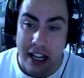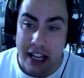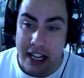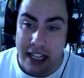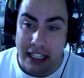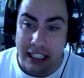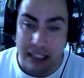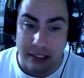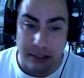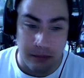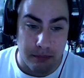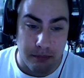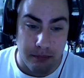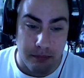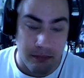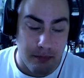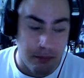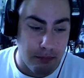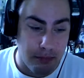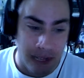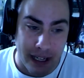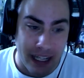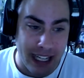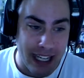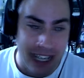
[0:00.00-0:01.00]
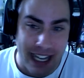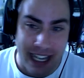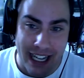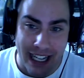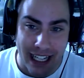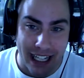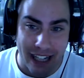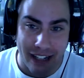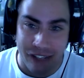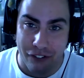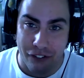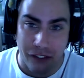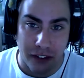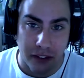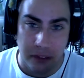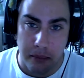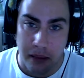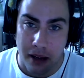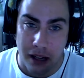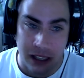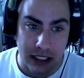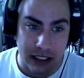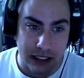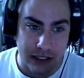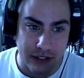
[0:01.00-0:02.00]
He's been here for the
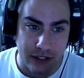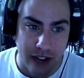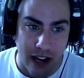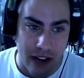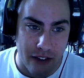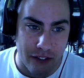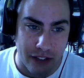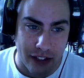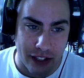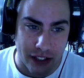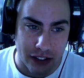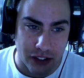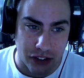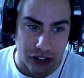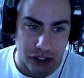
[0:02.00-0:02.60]
past 5 years or